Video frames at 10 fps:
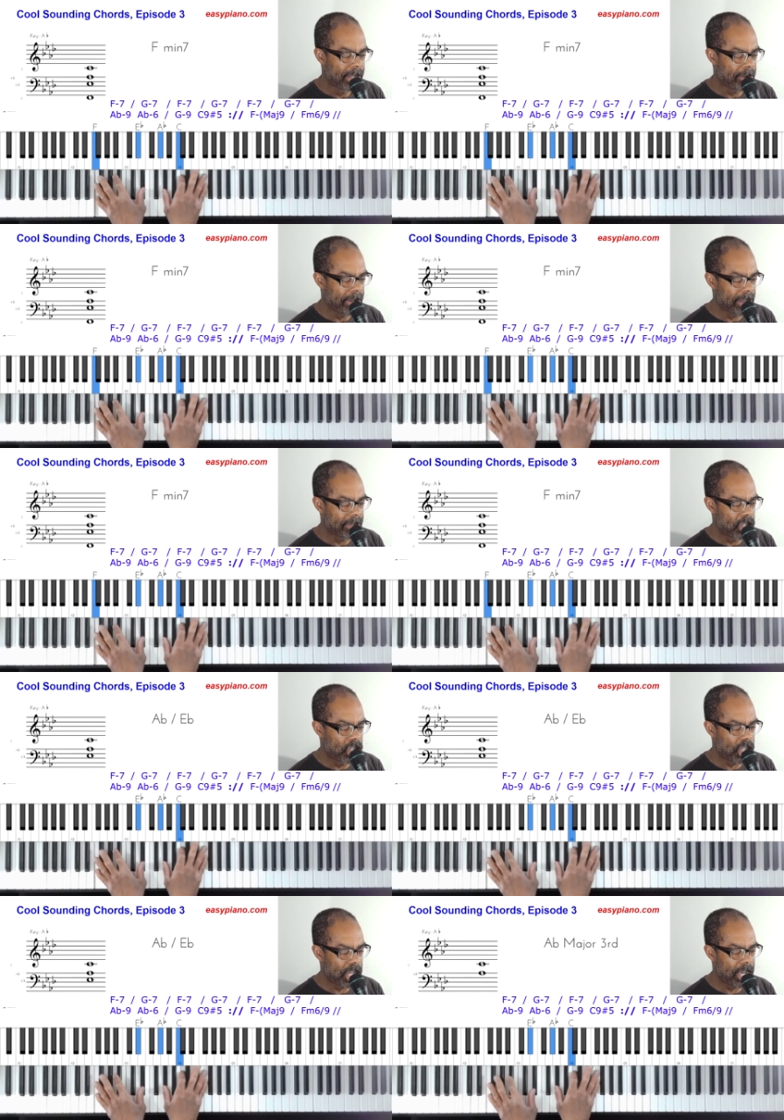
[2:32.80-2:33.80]
Then we have the
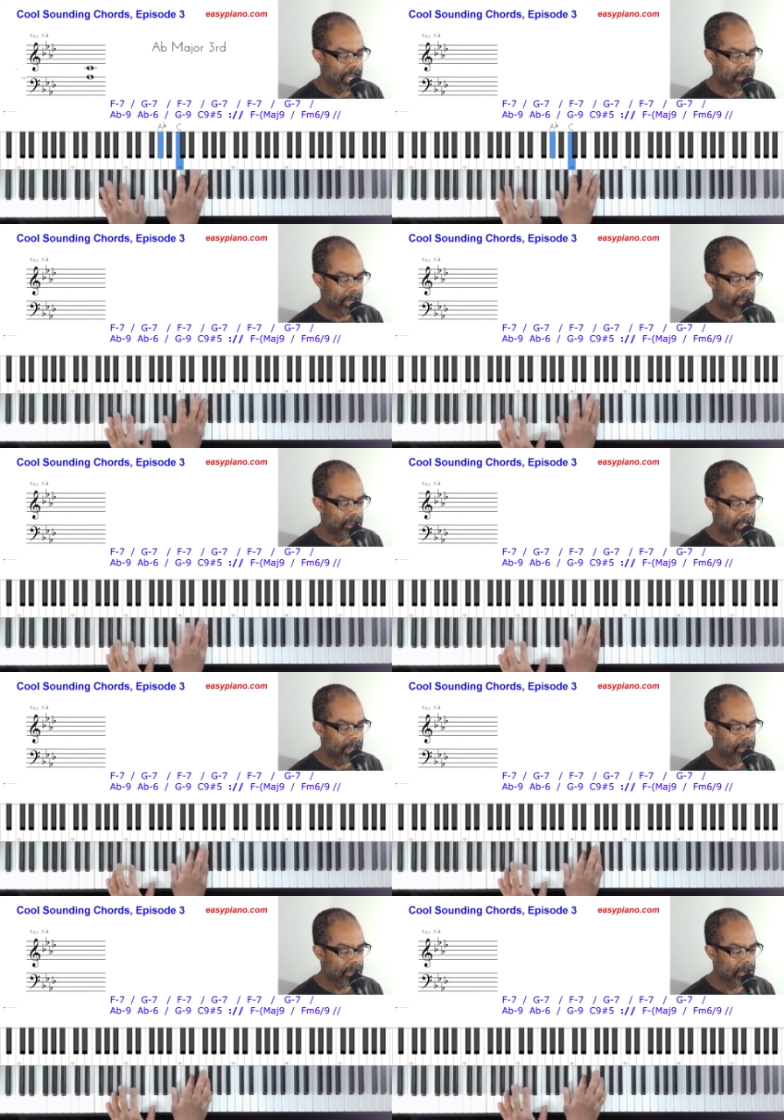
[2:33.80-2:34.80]
G minor
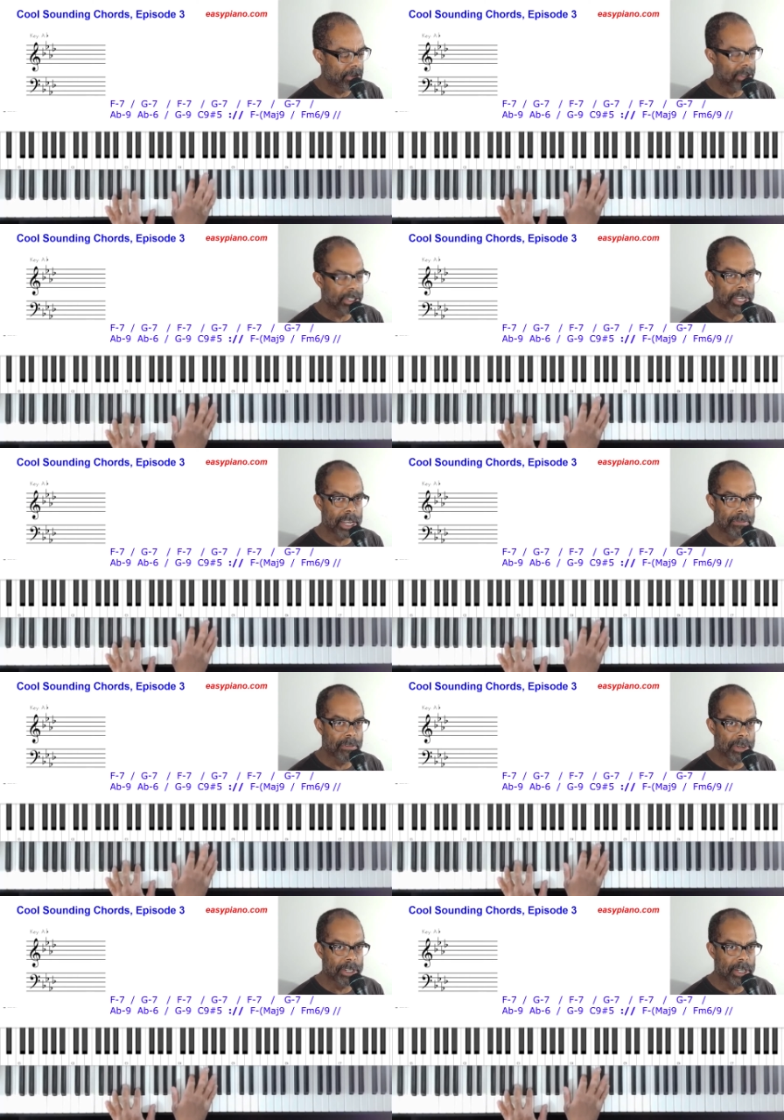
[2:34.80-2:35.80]
7th chord, same
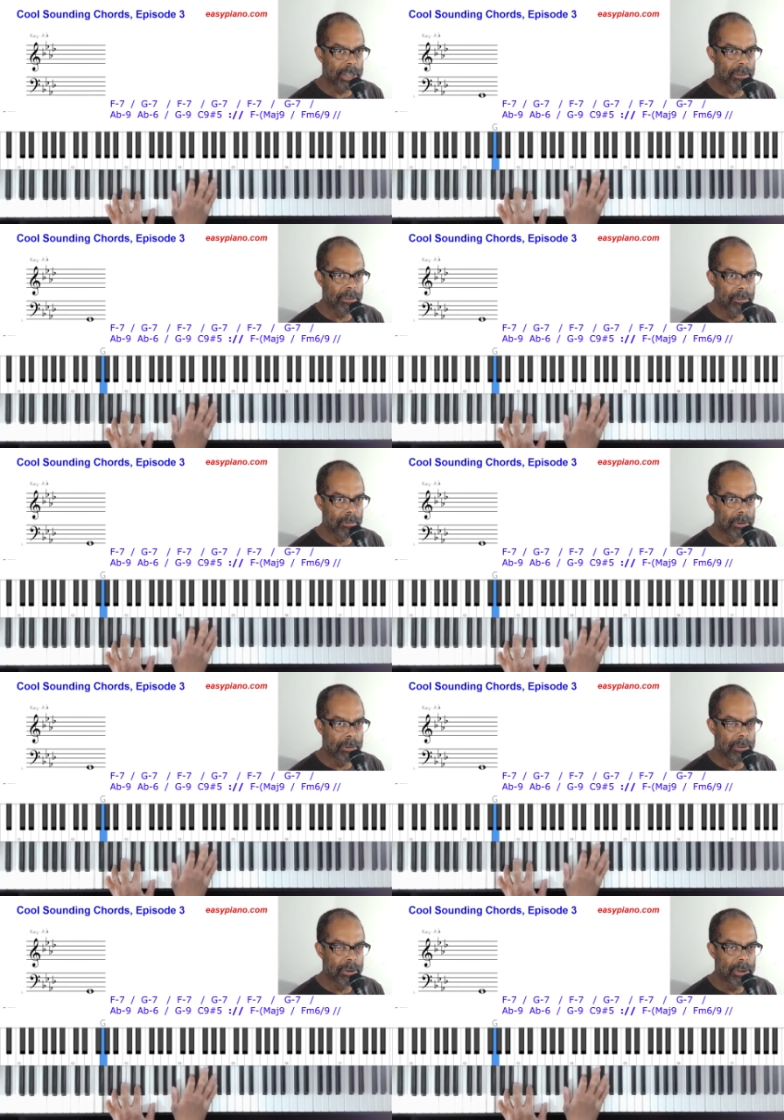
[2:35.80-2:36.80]
voicing,
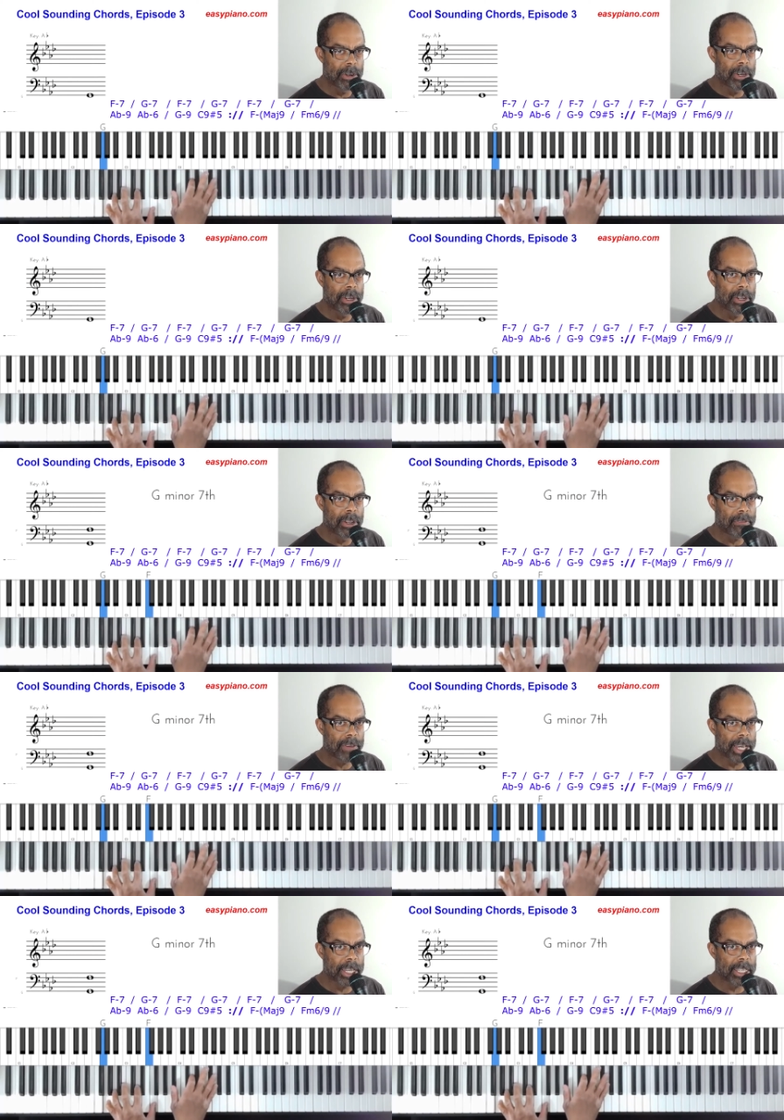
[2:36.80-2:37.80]
root,
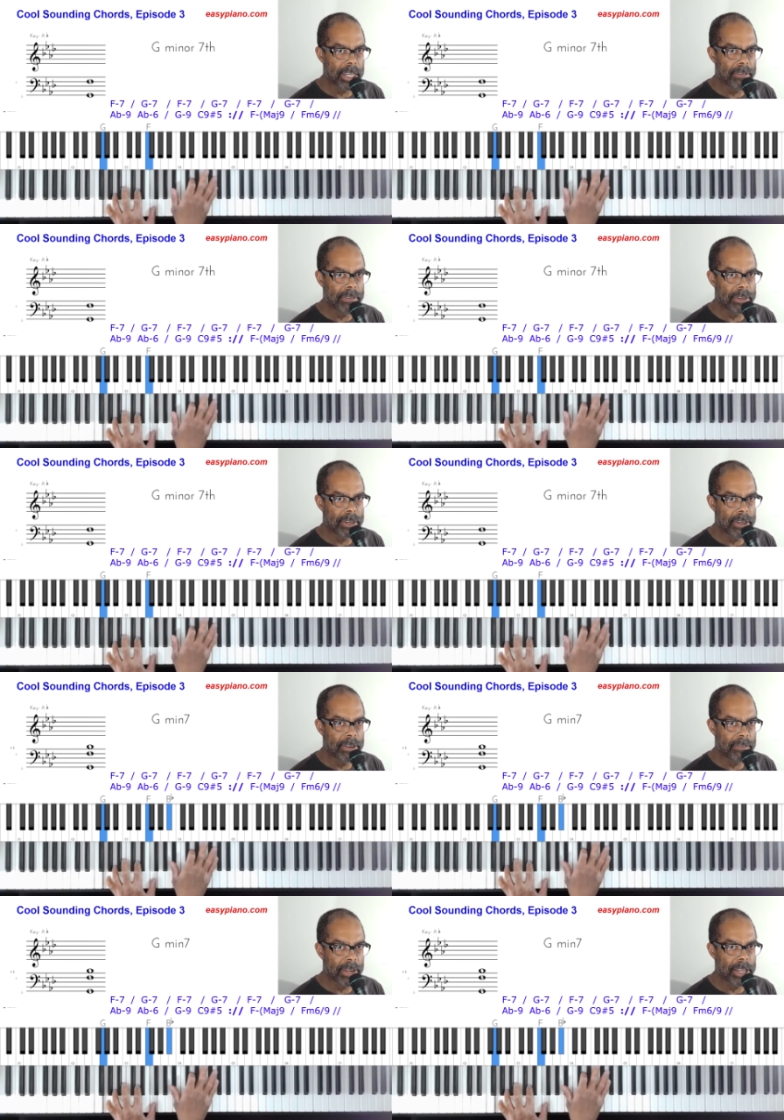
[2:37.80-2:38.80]
flat 7,
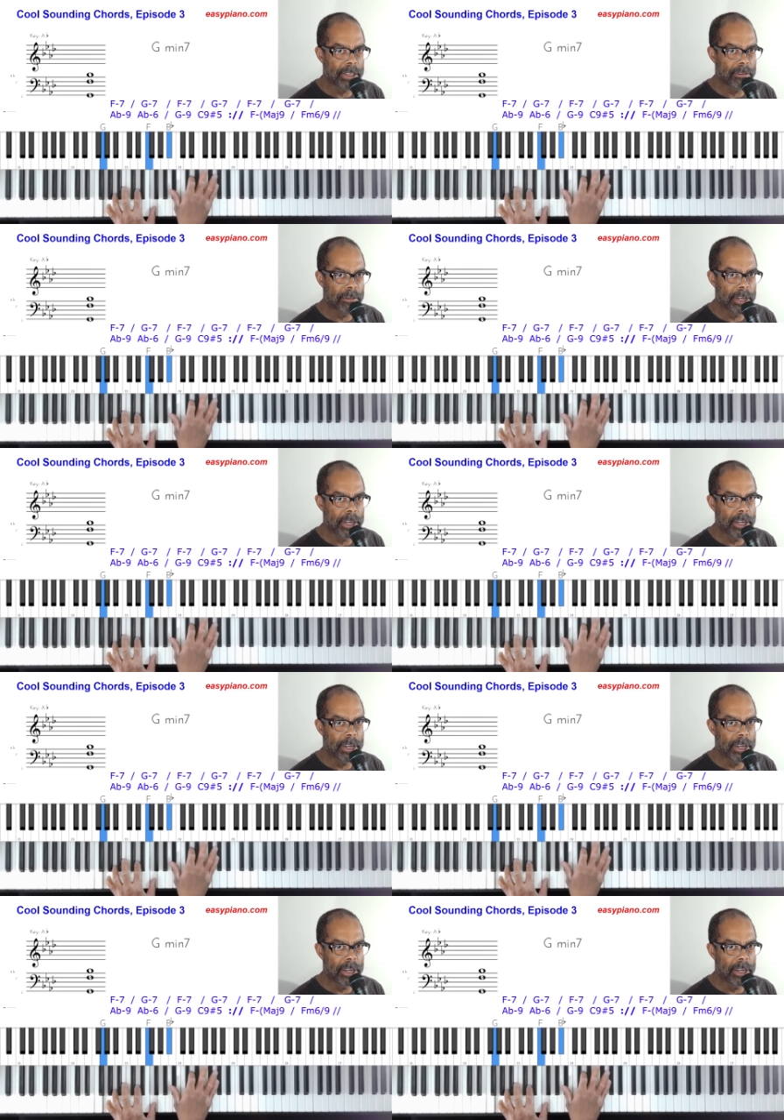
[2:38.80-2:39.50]
flat 3,